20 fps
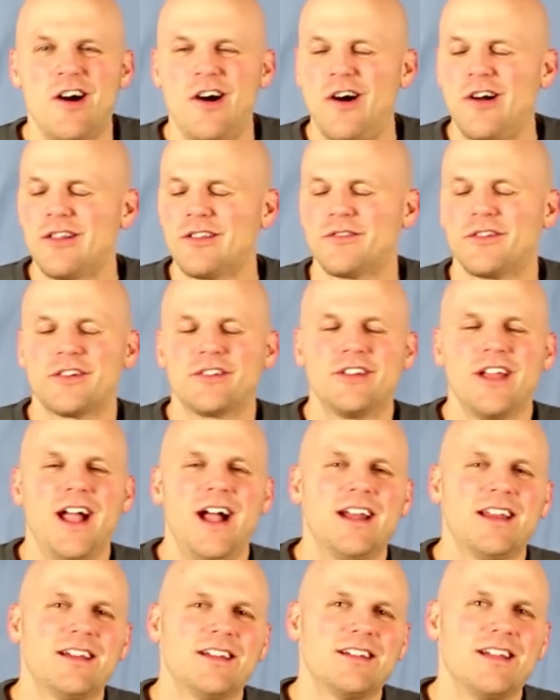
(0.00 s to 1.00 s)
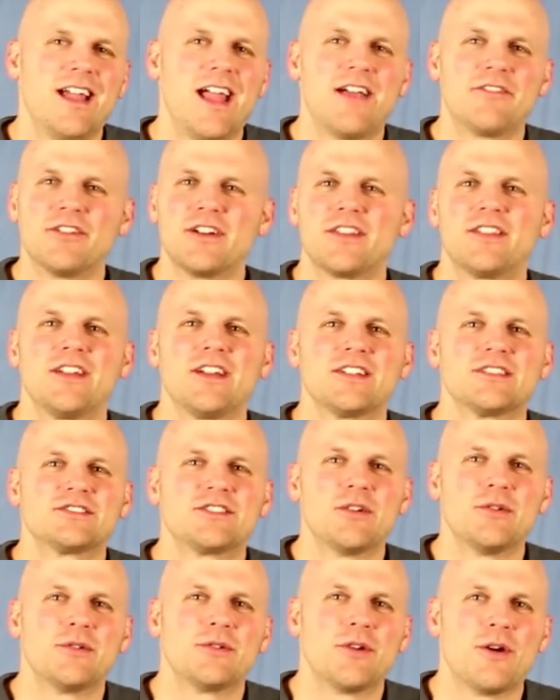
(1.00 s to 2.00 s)
All of your data, everything is
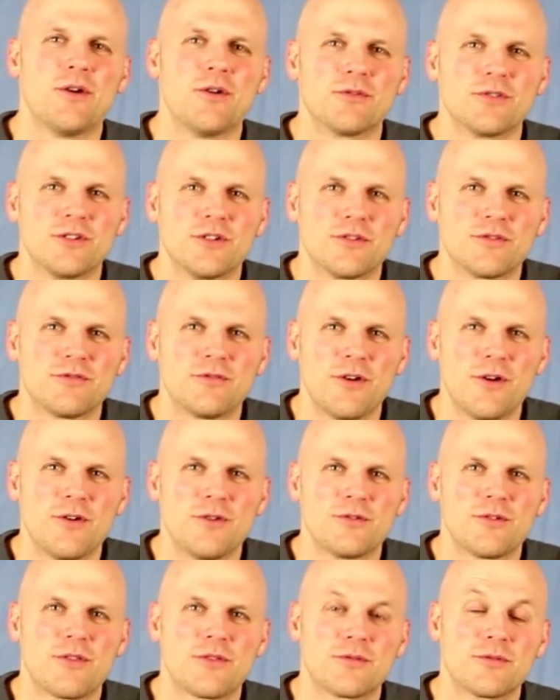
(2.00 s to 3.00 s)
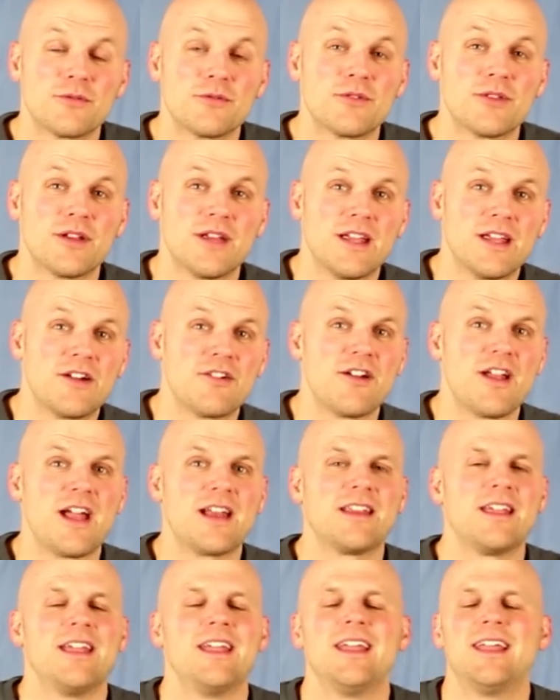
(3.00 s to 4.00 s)
going over your phone through the
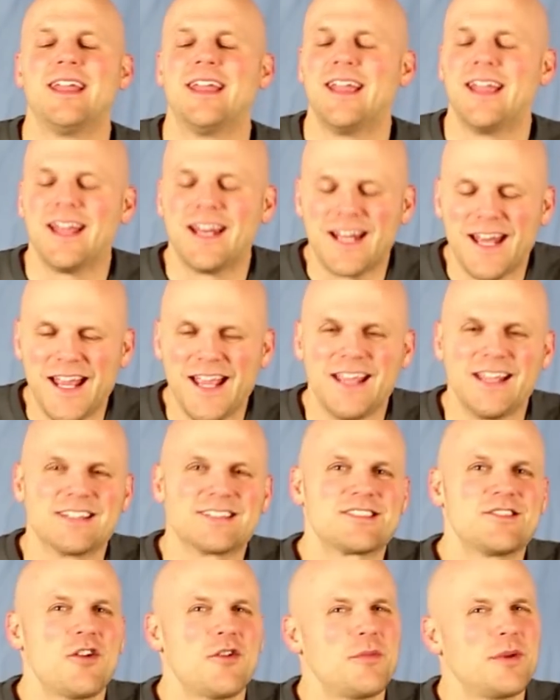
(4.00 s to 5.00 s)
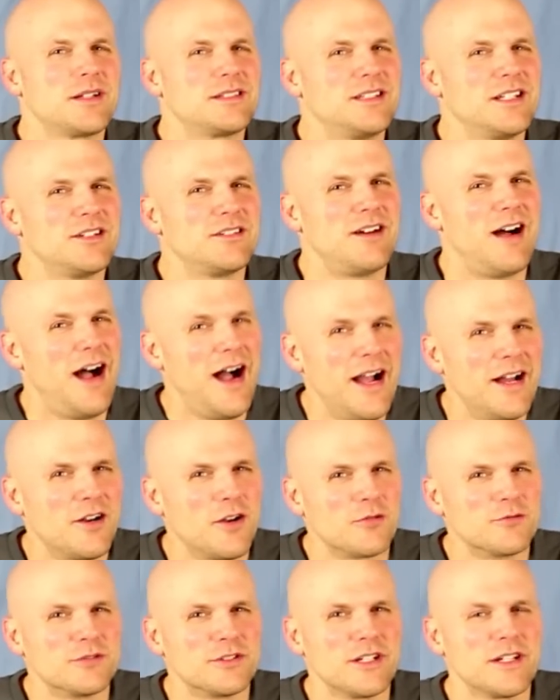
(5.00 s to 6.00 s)
internet. And hey, it's no big deal. I
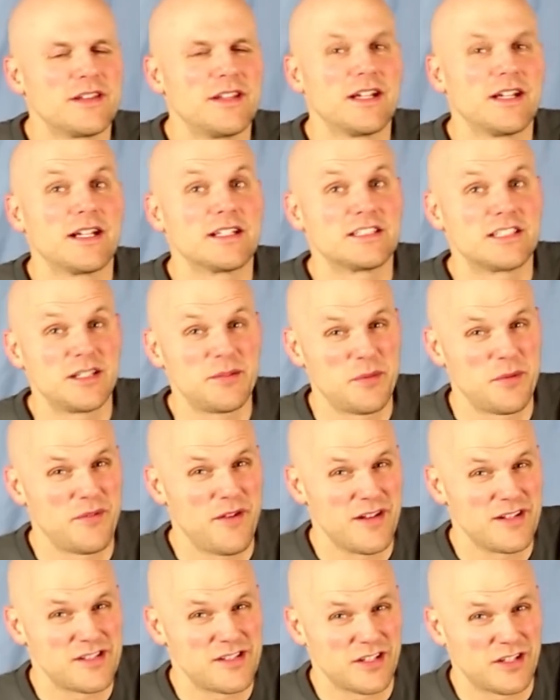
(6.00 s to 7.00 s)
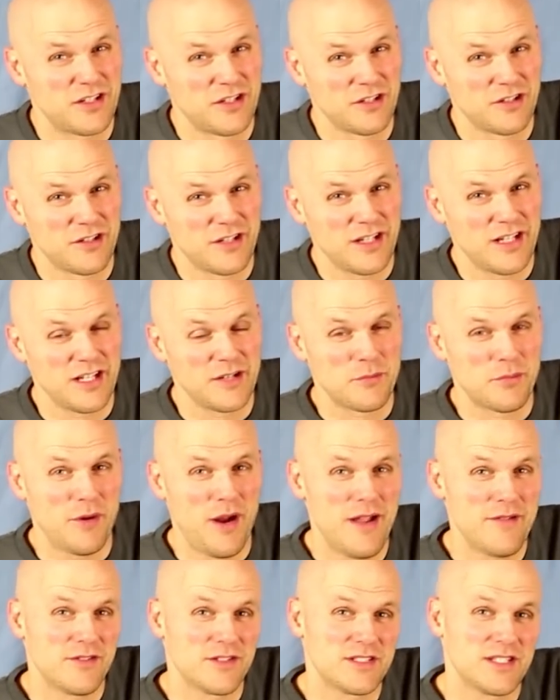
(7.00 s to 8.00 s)
don't really think it's to prevent security and
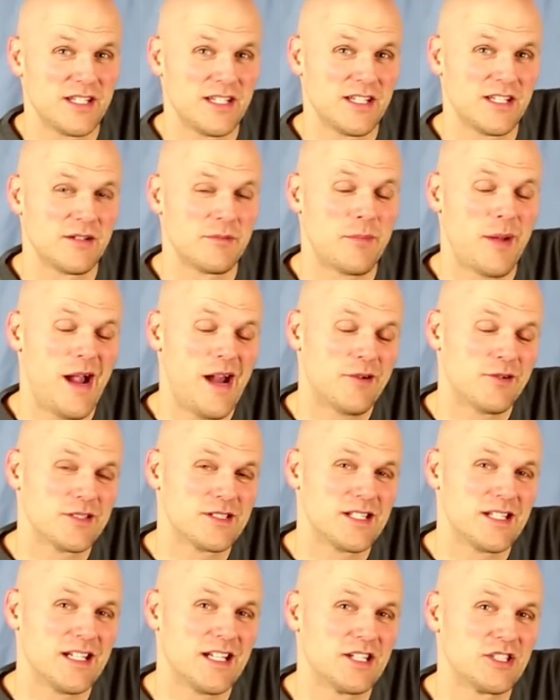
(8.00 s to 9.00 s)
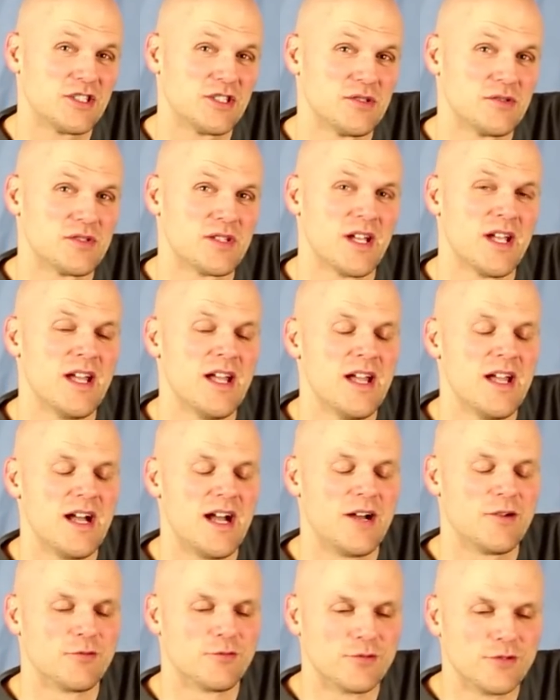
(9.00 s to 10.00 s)
privacy and piracy issues.
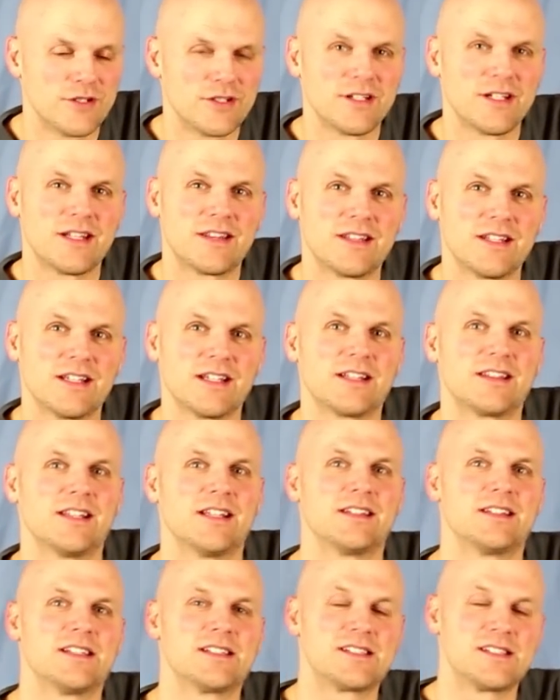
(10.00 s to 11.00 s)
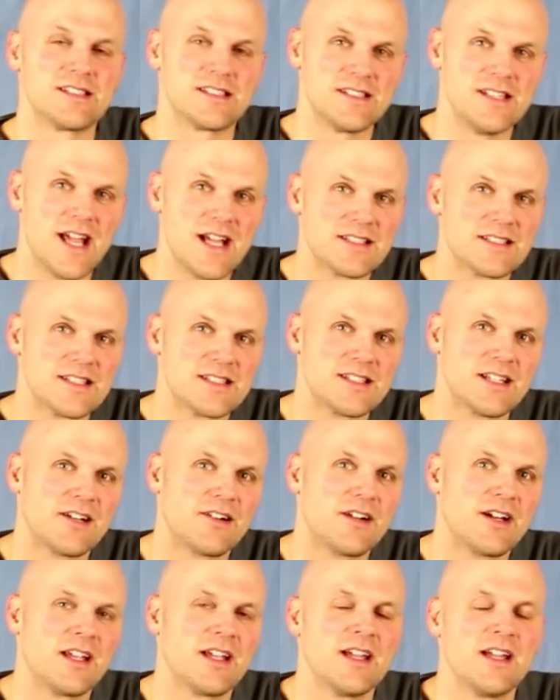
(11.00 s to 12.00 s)
I really think that this is
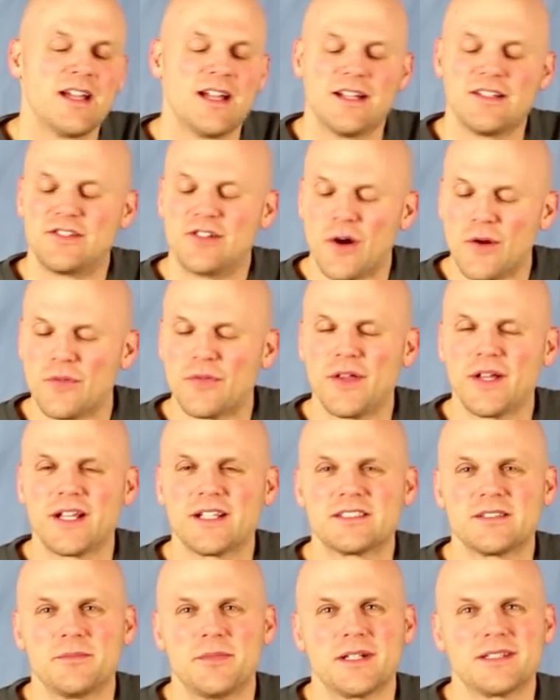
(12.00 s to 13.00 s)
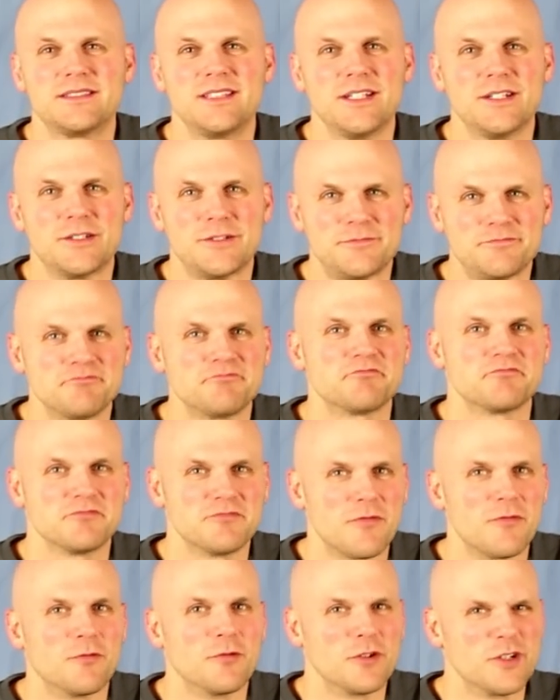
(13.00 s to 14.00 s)
necessary. I don't think it's a big deal.
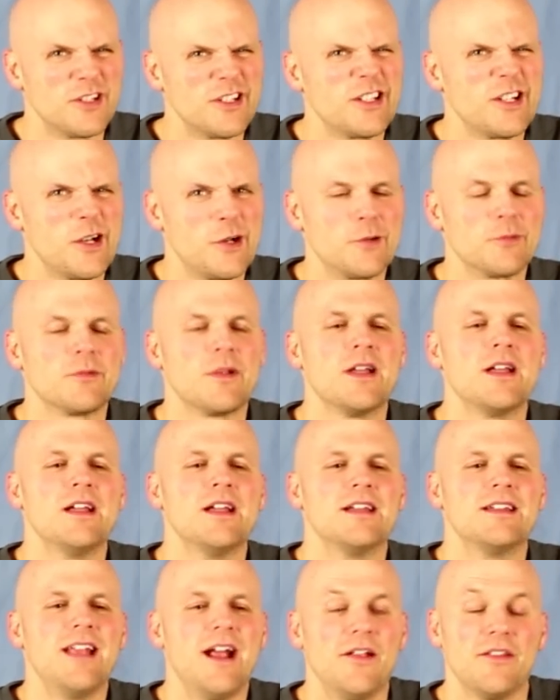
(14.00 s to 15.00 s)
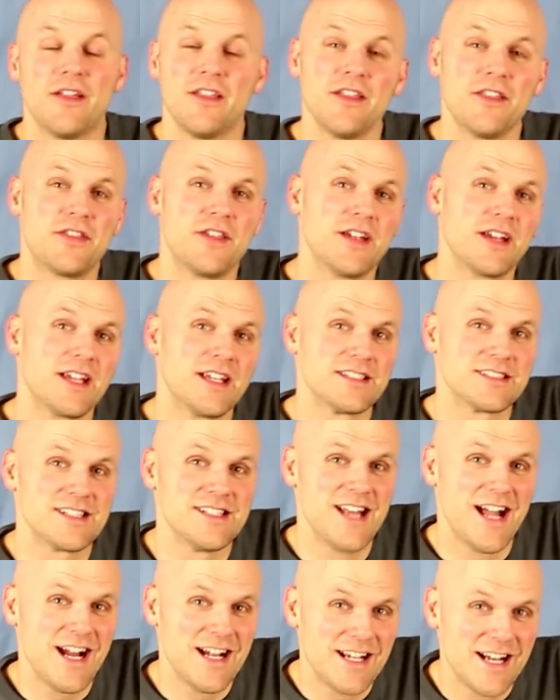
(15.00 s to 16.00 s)
Really don't. Now the other thing is
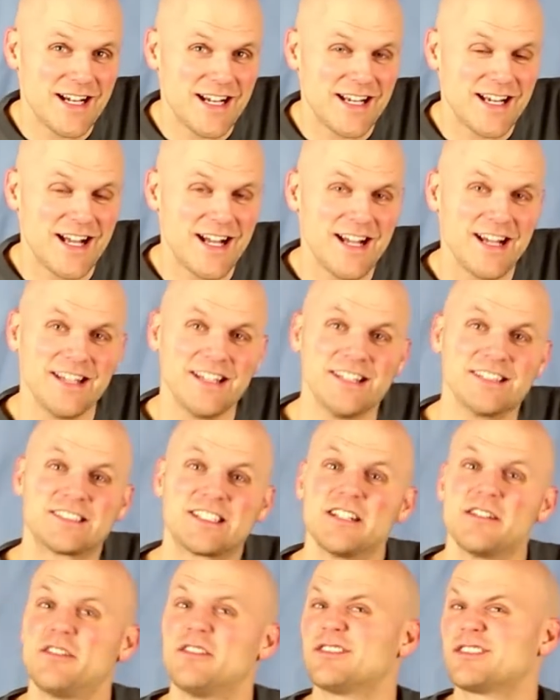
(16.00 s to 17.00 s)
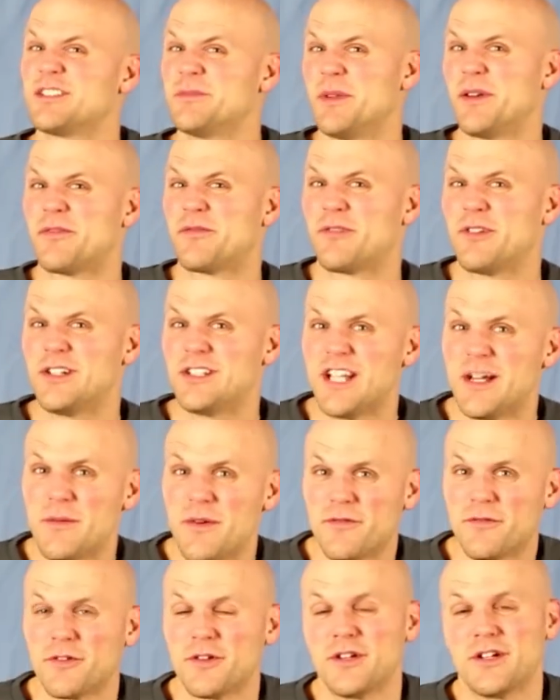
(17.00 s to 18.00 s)
$9.99. There's gonna be a free
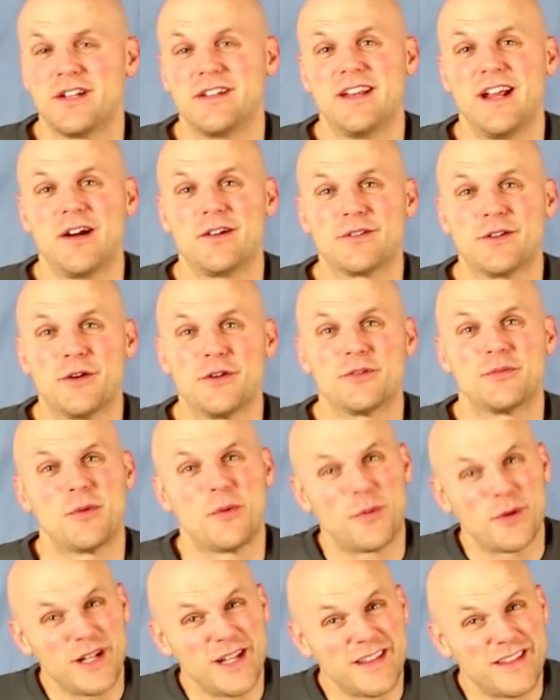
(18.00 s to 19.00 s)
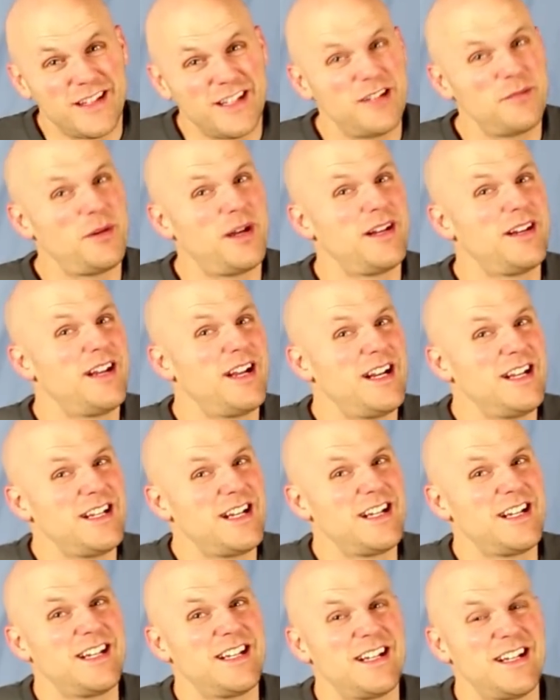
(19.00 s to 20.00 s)
demo for you to download, but what do you think about
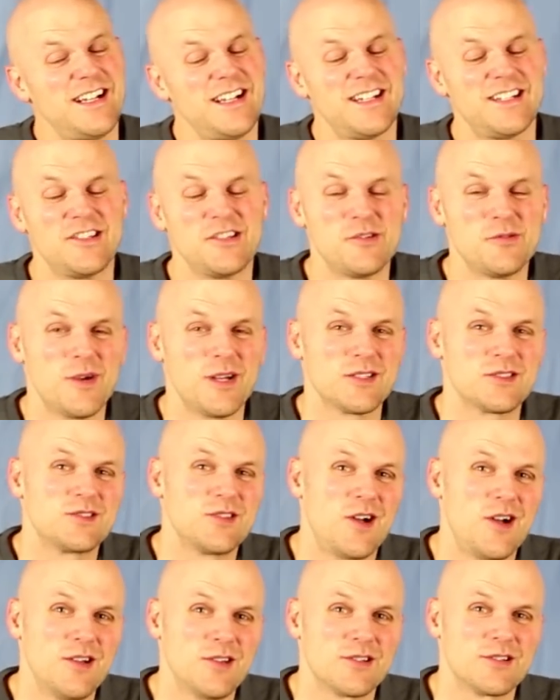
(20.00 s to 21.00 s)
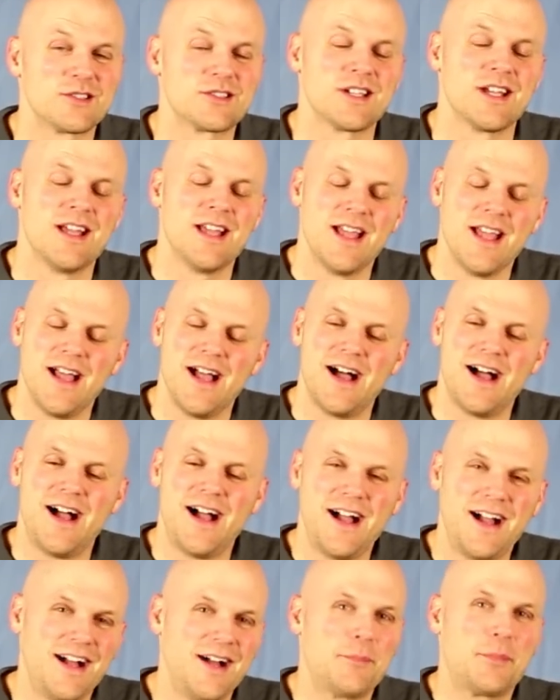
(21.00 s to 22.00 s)
$9.99 US dollars?
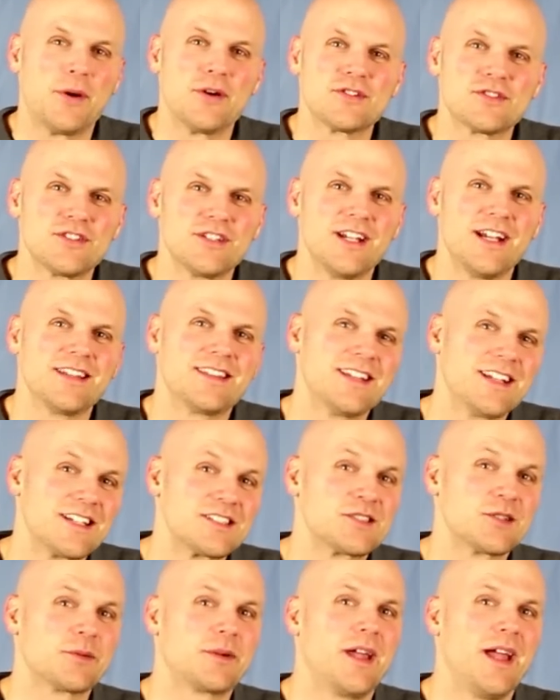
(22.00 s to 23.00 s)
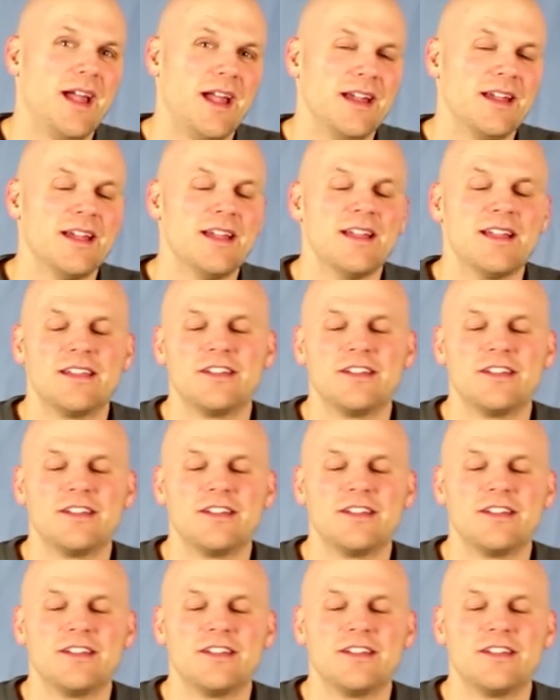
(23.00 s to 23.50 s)
Personally, I think it's okay.